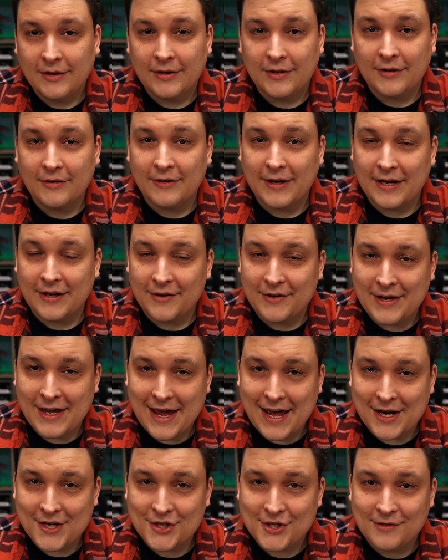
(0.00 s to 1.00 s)
The greater the
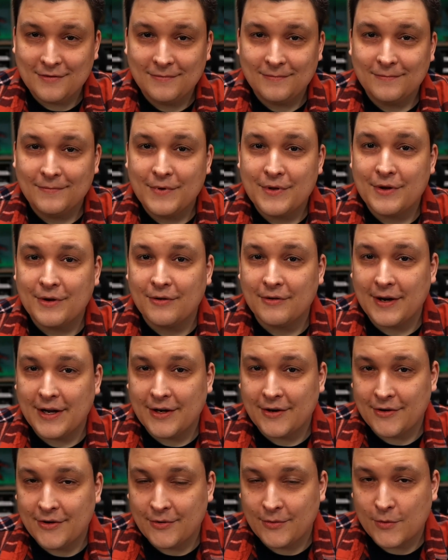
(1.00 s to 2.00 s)
action, the
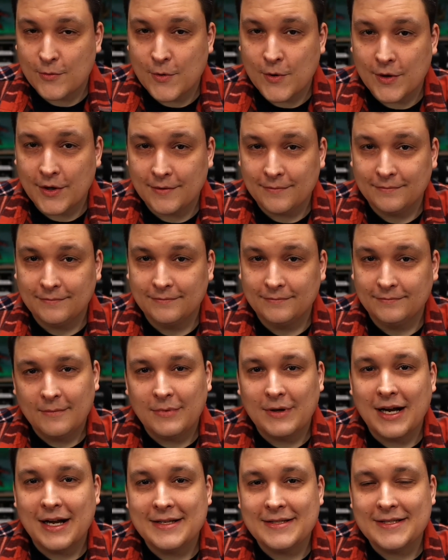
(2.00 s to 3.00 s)
greater the reward.
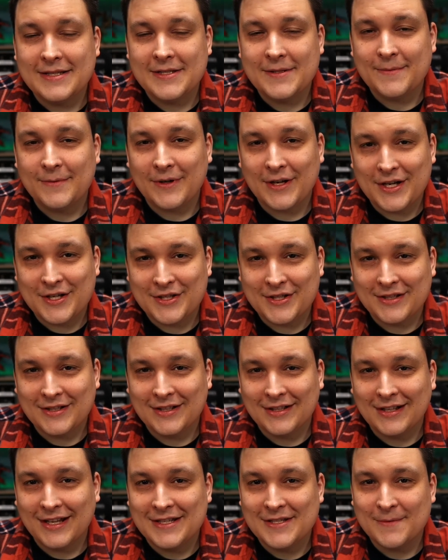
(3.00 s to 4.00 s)
Bronze
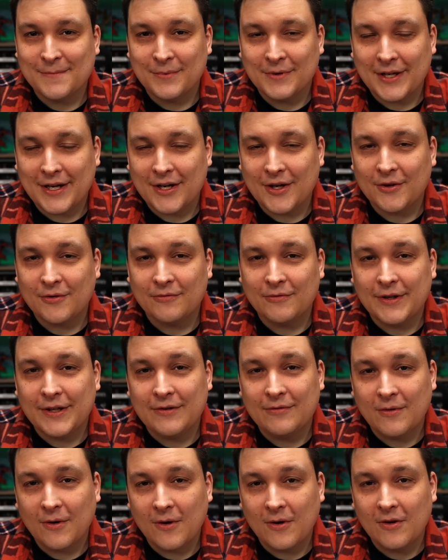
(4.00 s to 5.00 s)
inspiration lets a player
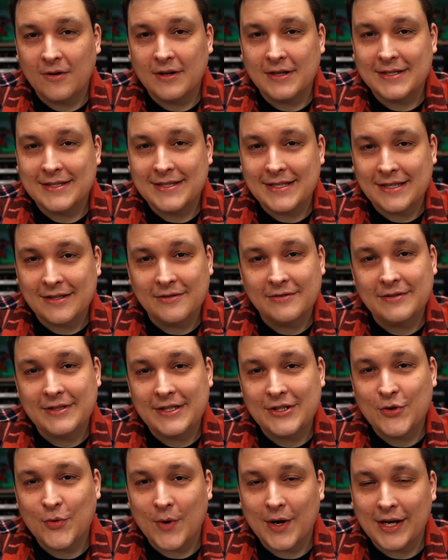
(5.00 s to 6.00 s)
re-roll a single
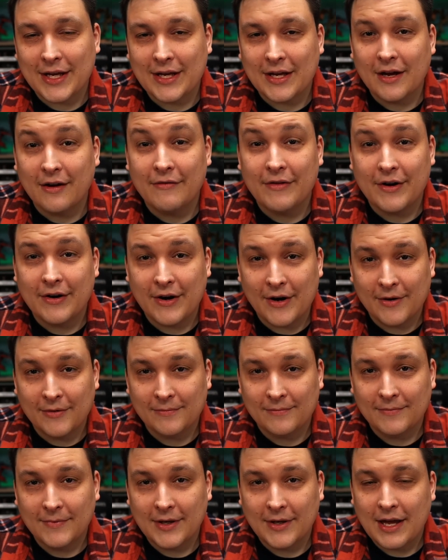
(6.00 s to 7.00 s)
d20 of their own.
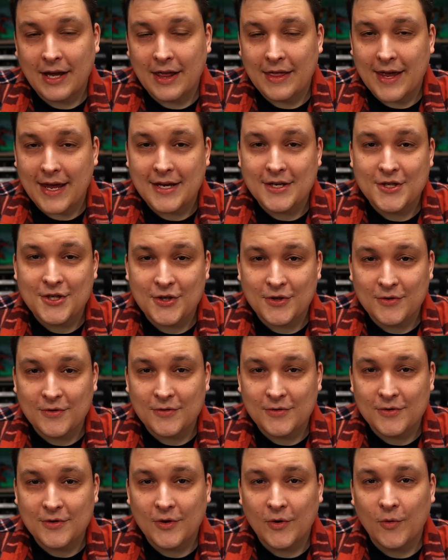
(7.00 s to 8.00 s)
They
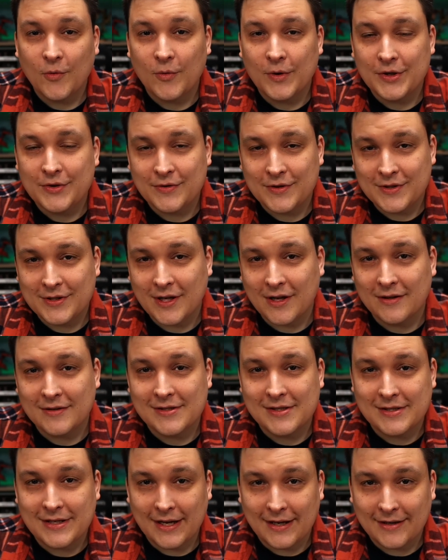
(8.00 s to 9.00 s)
choose which result
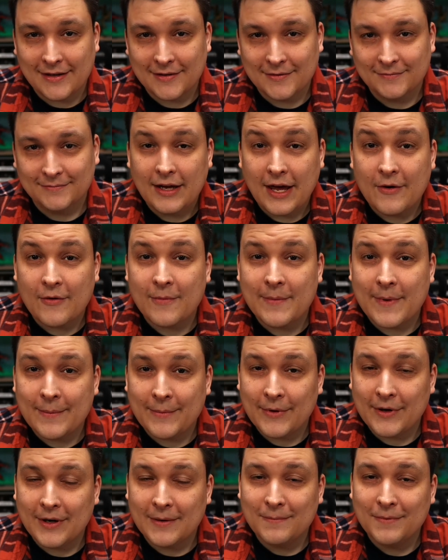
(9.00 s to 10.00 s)
to take. And
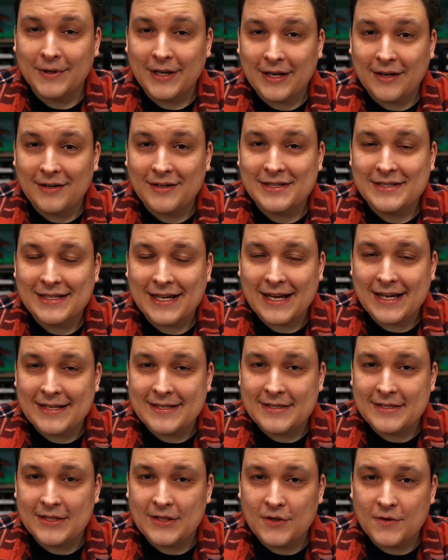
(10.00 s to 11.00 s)
remember, a player
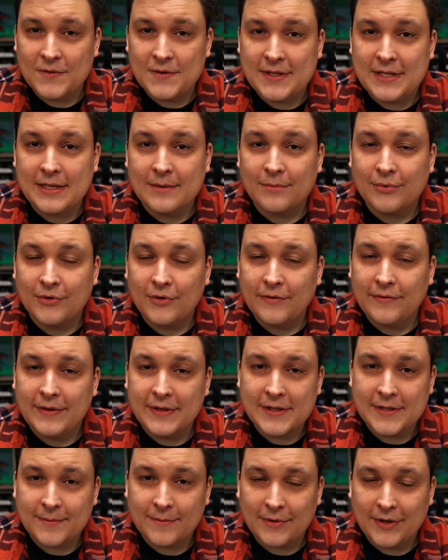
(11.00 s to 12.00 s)
decides to use the improved
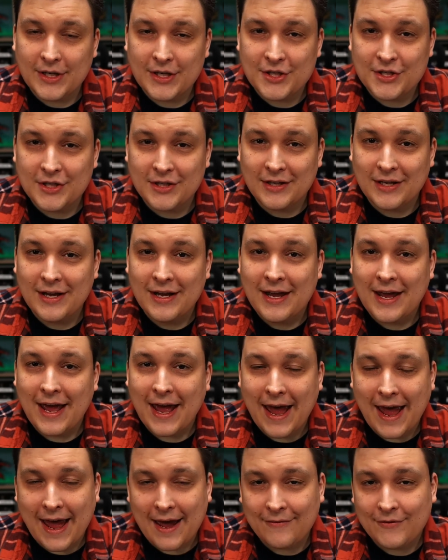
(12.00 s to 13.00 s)
inspiration
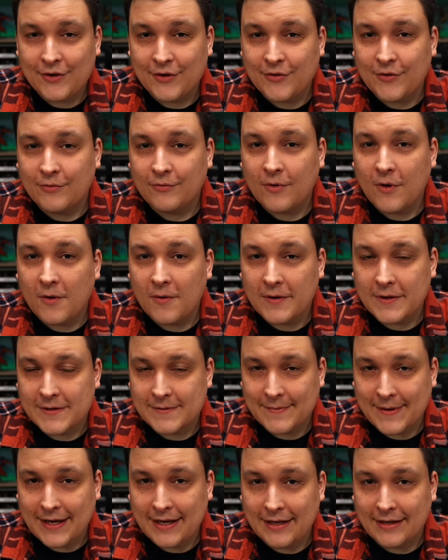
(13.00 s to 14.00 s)
after the roll is
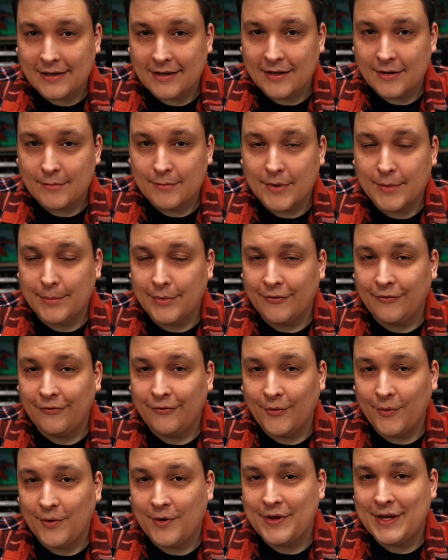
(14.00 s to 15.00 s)
made, but
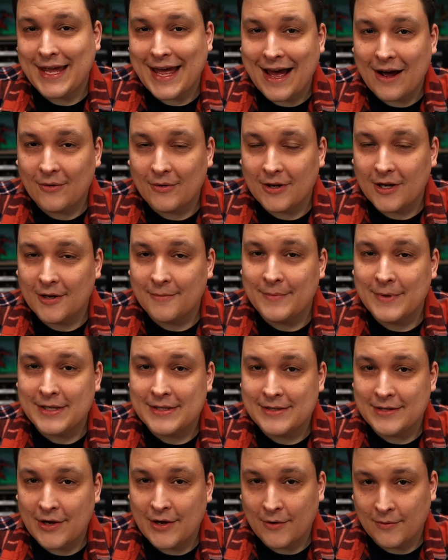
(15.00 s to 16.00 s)
before the outcome
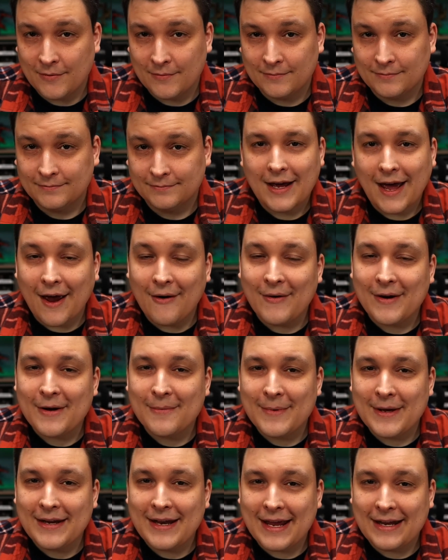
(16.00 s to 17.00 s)
is known. I
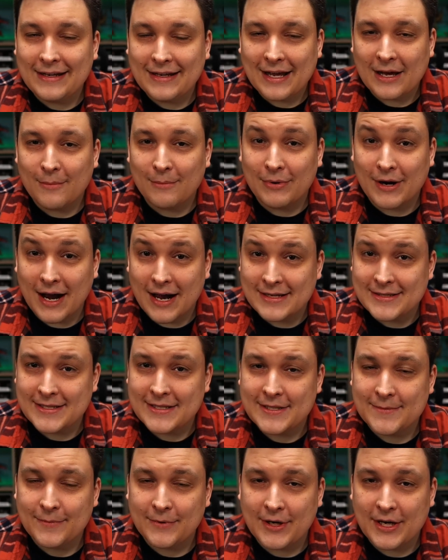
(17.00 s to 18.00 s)
recommend handing out bronze
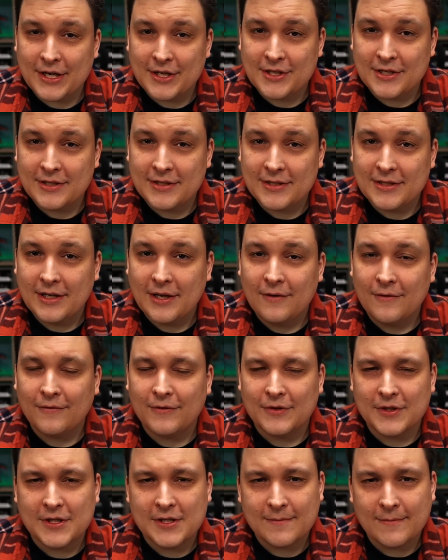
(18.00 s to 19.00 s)
inspirations
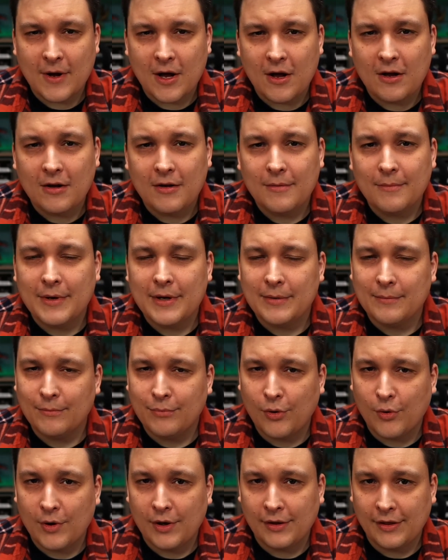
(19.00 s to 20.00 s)
for small but
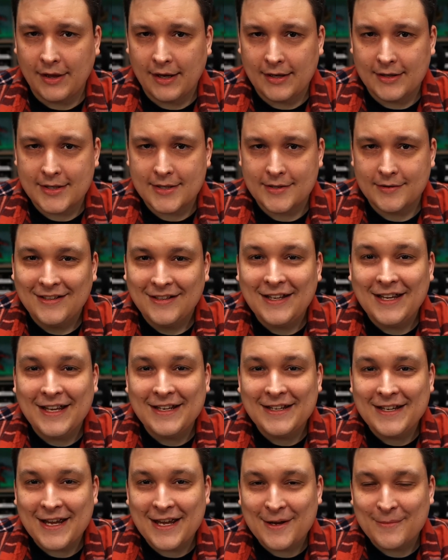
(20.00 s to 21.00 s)
important things.
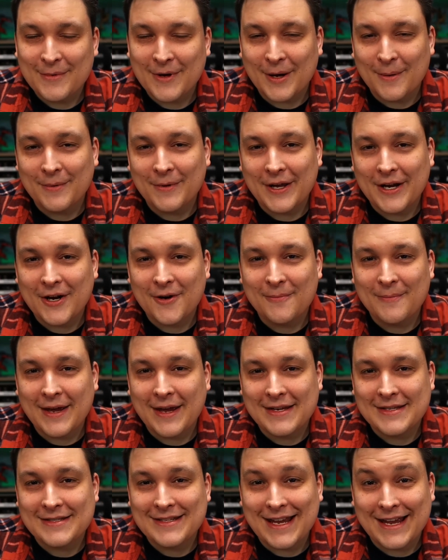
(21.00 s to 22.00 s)
In-game, a player
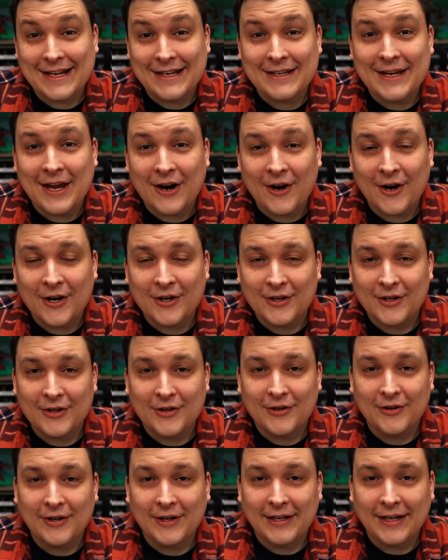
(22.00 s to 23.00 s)
may stay in character
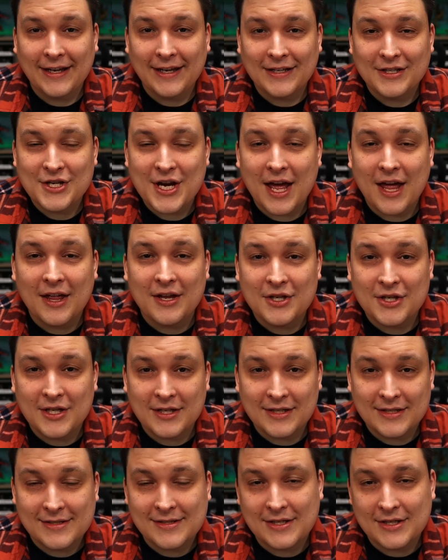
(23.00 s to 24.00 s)
during a
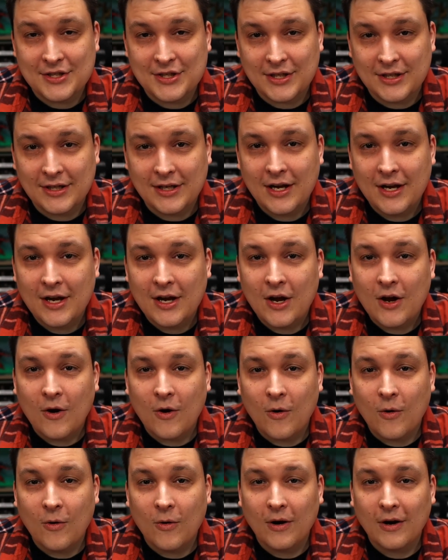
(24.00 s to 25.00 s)
challenging decision
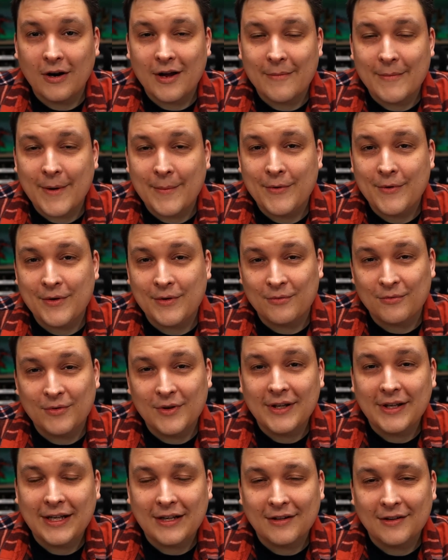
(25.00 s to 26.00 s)
or come up with a
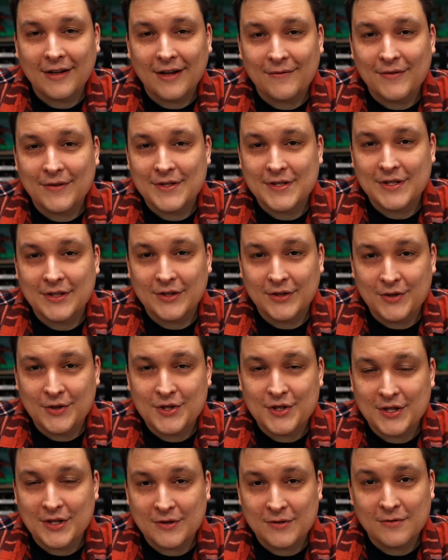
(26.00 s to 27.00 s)
really clever
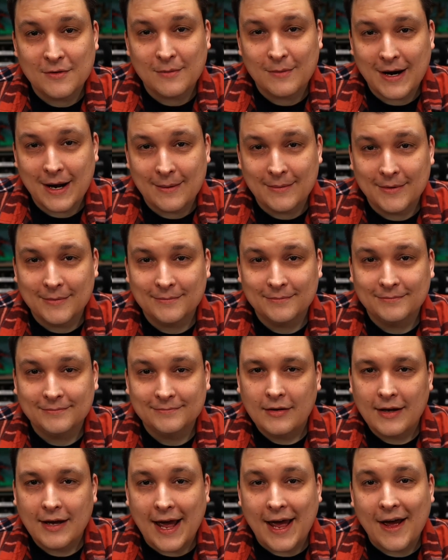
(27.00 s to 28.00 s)
solution to a problem.
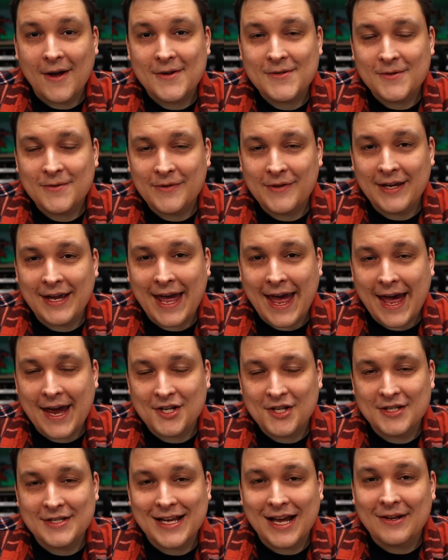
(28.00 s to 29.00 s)
I also think
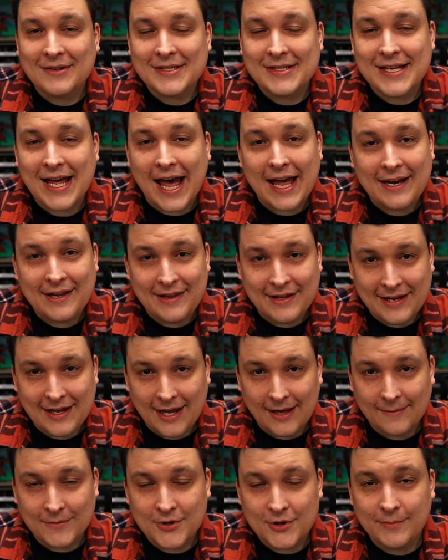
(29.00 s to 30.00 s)
actions outside of the
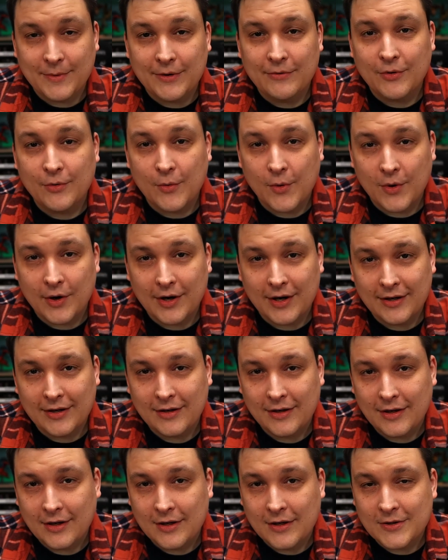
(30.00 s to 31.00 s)
game should be rewarded.
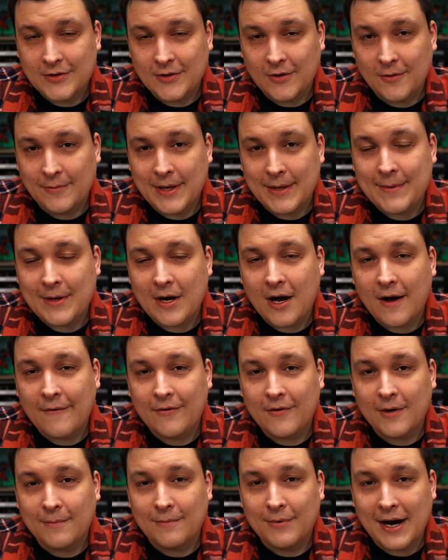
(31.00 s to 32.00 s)
So maybe
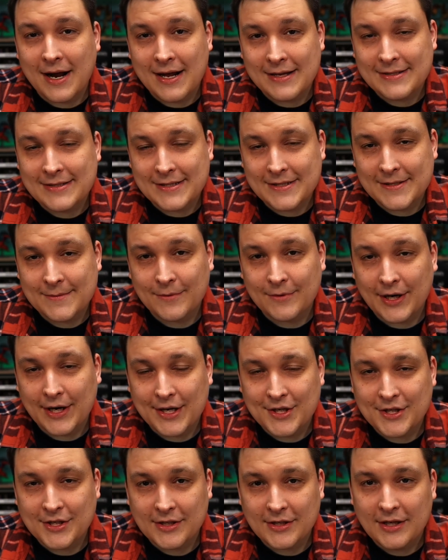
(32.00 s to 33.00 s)
offer a bronze
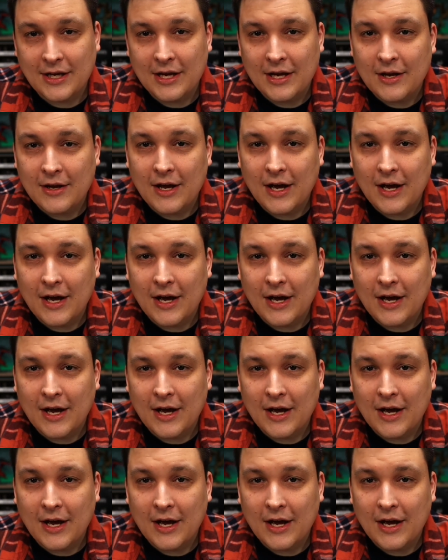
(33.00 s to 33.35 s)
inspiration